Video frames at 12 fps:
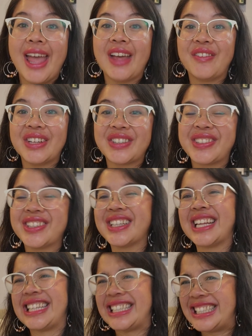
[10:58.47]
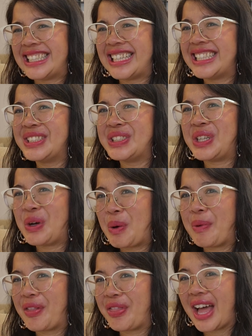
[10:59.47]
and which one you're like, hey, I don't know
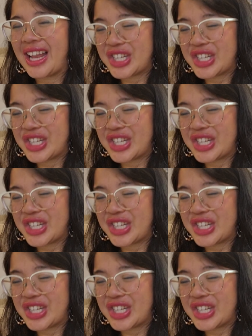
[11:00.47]
about that,